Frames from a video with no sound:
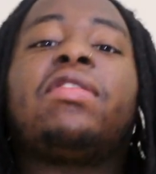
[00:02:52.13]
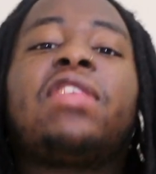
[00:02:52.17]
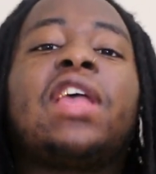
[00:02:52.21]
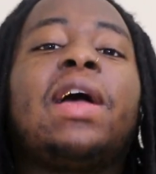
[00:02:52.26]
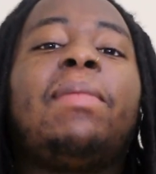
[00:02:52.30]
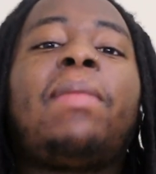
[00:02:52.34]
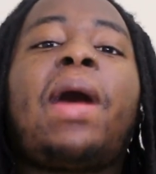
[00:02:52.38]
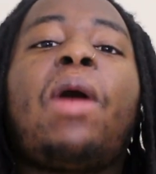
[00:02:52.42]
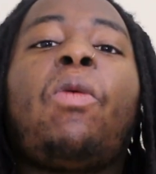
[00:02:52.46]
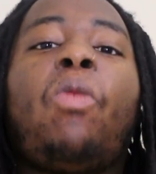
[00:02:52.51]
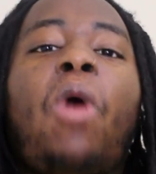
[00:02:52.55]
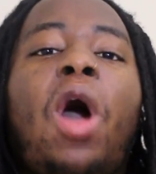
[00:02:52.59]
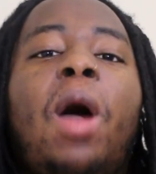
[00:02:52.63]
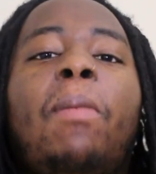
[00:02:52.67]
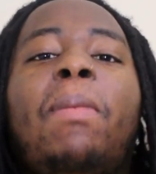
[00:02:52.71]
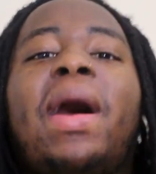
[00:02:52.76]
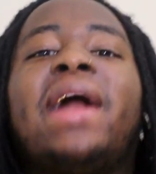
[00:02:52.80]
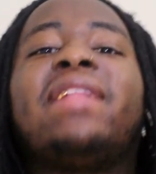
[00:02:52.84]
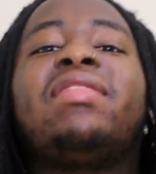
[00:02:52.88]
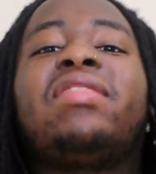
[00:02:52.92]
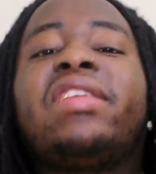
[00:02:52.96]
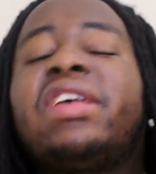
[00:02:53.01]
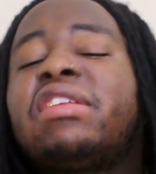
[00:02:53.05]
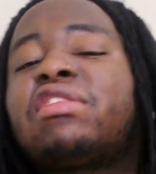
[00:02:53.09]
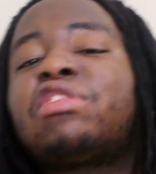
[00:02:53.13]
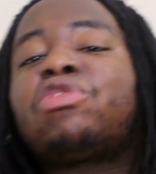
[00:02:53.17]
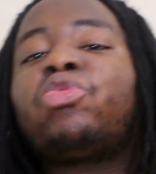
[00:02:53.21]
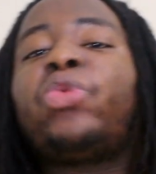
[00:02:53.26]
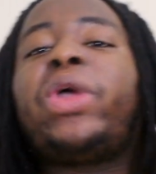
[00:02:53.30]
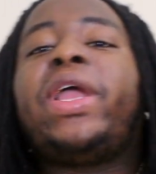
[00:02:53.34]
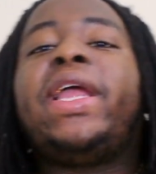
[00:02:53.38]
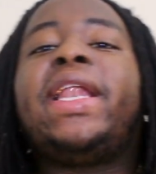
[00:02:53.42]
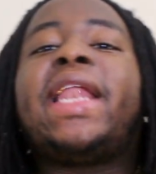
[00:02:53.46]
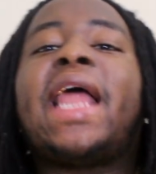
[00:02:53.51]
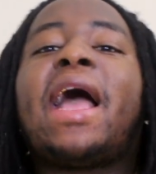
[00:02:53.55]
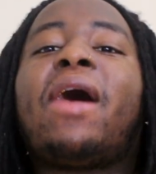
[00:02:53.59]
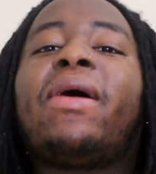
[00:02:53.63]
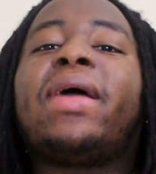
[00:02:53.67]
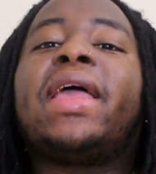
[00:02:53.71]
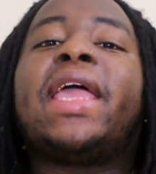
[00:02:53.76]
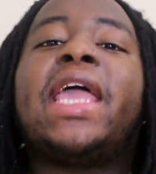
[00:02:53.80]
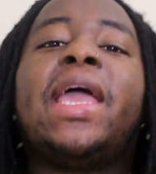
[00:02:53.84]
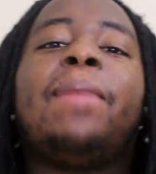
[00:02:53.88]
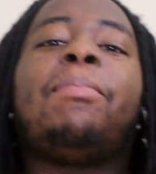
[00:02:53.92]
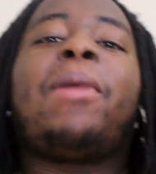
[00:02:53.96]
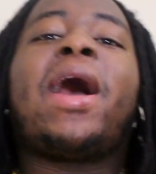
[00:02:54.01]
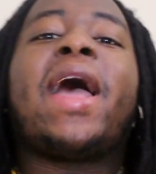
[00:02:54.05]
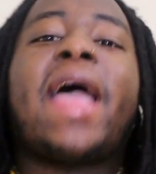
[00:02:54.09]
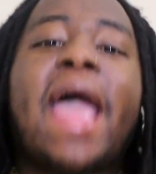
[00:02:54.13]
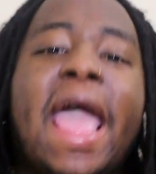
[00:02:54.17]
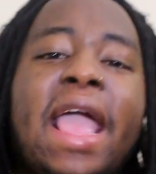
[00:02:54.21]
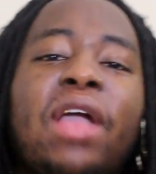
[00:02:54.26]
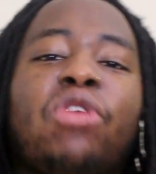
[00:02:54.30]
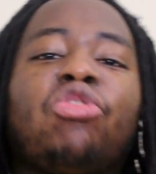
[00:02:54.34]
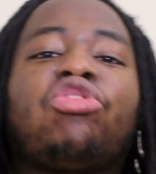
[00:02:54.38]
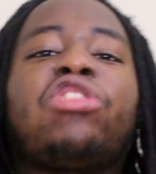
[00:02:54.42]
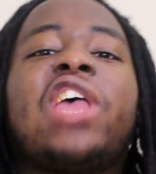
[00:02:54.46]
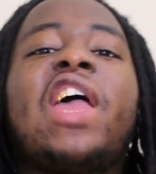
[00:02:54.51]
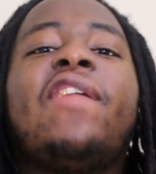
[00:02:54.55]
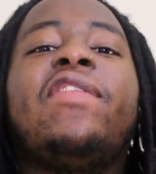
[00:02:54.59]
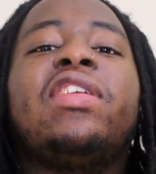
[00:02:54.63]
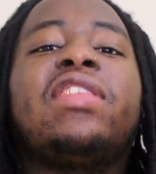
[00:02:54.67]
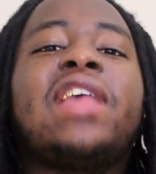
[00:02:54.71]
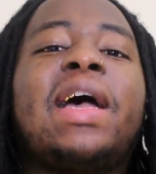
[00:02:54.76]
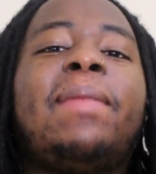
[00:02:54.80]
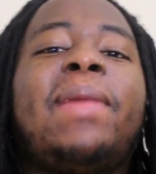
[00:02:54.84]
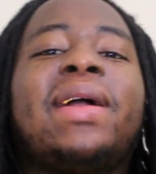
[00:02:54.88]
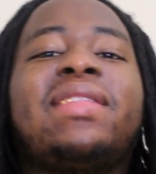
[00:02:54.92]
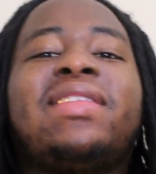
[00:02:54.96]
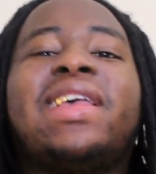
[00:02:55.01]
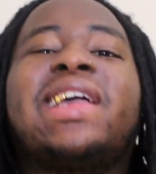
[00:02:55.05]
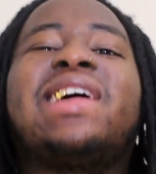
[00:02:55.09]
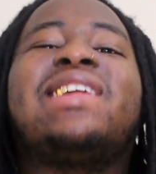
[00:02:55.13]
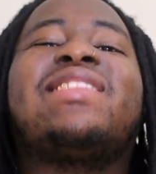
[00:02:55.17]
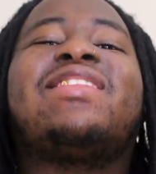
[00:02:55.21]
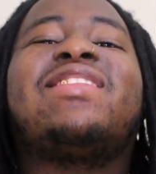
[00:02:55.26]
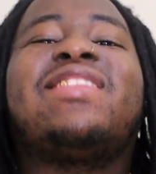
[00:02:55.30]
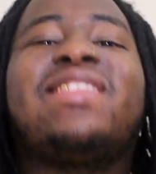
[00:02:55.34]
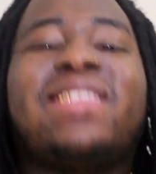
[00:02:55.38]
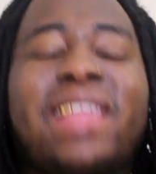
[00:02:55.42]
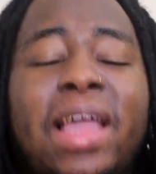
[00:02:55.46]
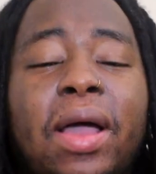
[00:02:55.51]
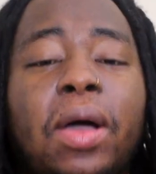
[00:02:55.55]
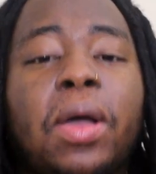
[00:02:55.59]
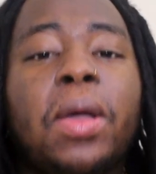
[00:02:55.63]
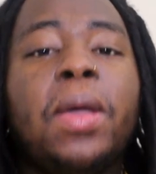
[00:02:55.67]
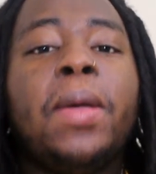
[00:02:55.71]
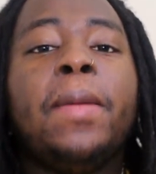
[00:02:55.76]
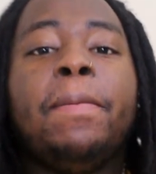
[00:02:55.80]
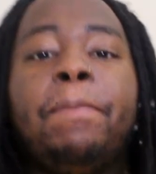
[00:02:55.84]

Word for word: time I walk, my dick swing down and hit my ankles every time I take a step.